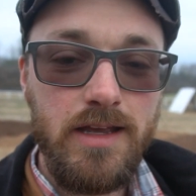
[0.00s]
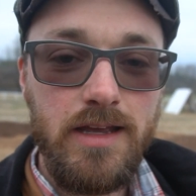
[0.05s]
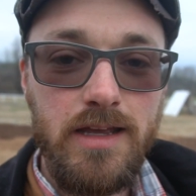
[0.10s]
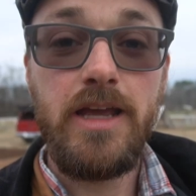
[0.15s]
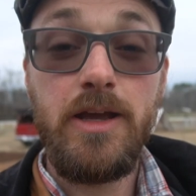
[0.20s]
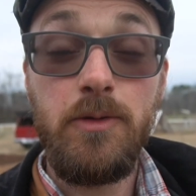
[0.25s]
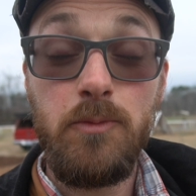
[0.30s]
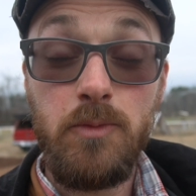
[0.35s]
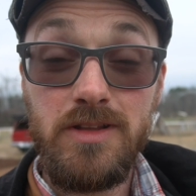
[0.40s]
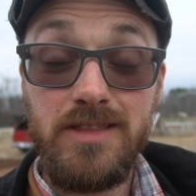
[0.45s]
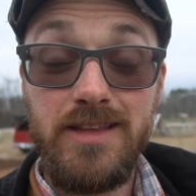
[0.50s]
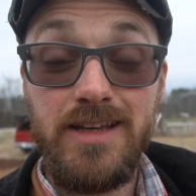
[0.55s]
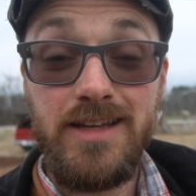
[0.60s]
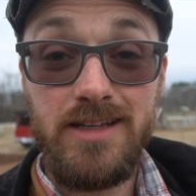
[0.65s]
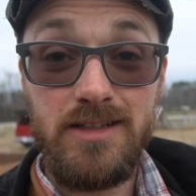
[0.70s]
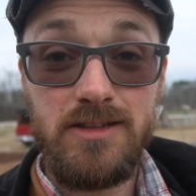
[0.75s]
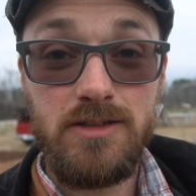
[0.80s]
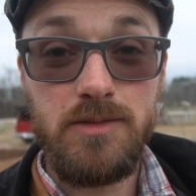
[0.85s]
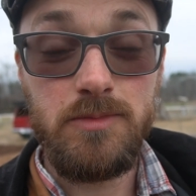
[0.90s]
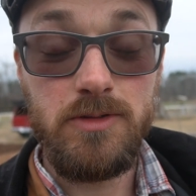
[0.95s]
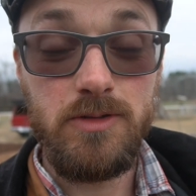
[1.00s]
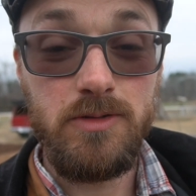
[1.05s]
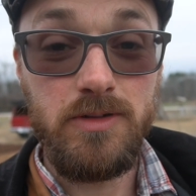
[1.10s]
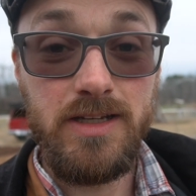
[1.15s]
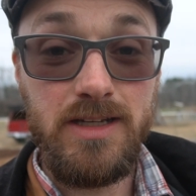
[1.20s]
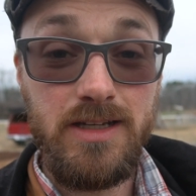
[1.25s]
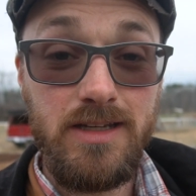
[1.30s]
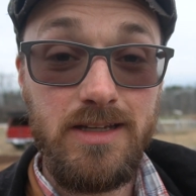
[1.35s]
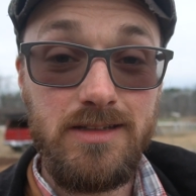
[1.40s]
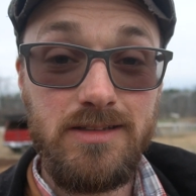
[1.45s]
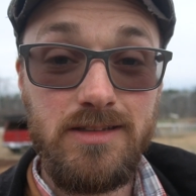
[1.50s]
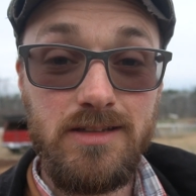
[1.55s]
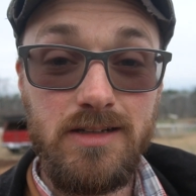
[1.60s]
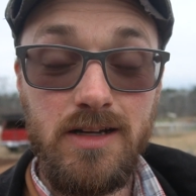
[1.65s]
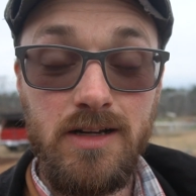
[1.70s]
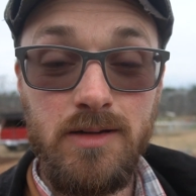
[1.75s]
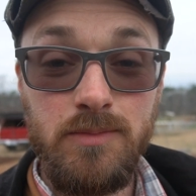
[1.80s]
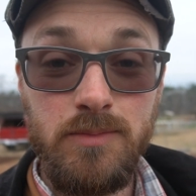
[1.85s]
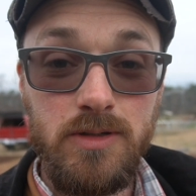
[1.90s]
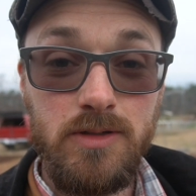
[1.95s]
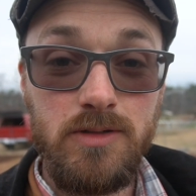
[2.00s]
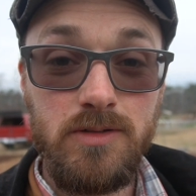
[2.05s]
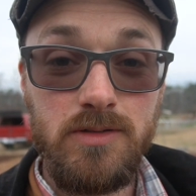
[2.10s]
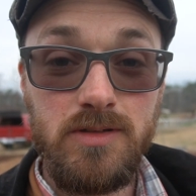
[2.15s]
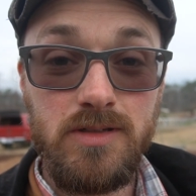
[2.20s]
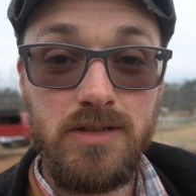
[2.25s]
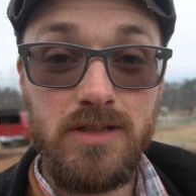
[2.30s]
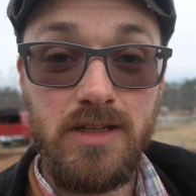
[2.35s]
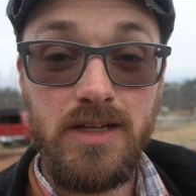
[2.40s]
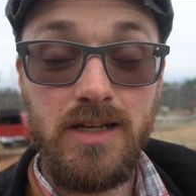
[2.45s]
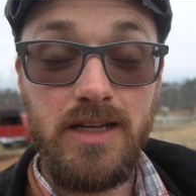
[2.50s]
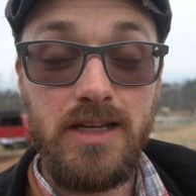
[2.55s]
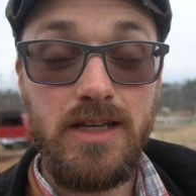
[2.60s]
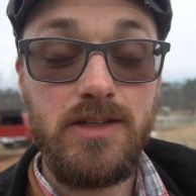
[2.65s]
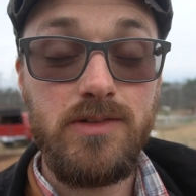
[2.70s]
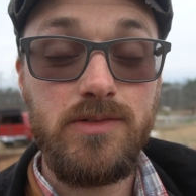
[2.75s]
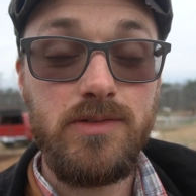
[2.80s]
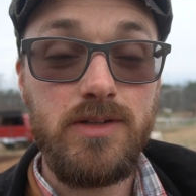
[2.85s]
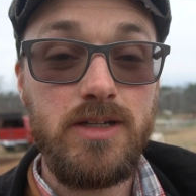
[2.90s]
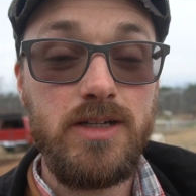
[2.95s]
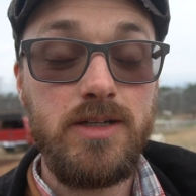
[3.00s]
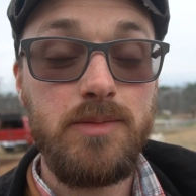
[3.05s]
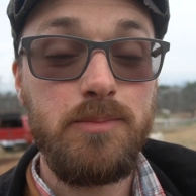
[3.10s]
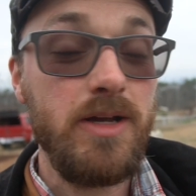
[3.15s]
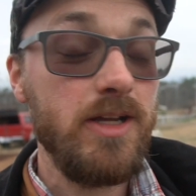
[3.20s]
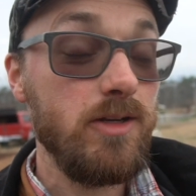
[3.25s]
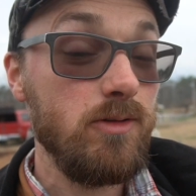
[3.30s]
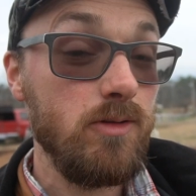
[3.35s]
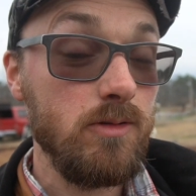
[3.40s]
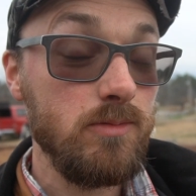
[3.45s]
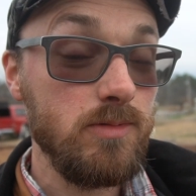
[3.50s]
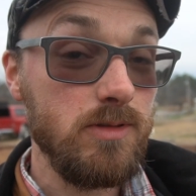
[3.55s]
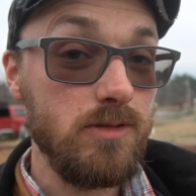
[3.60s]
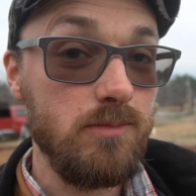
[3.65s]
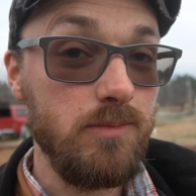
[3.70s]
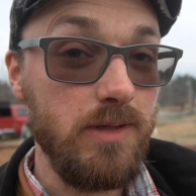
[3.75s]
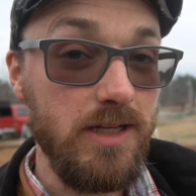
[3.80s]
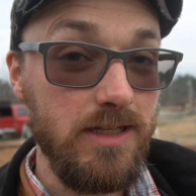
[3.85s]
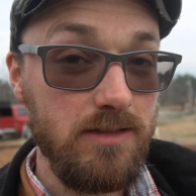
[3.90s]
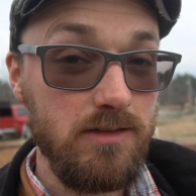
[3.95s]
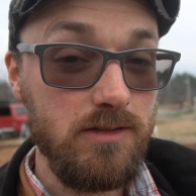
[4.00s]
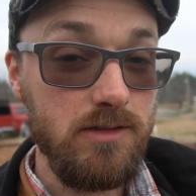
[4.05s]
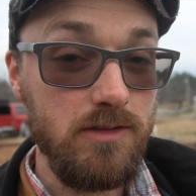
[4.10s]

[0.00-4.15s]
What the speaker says: And what that ends up doing is the compost is very microbial based.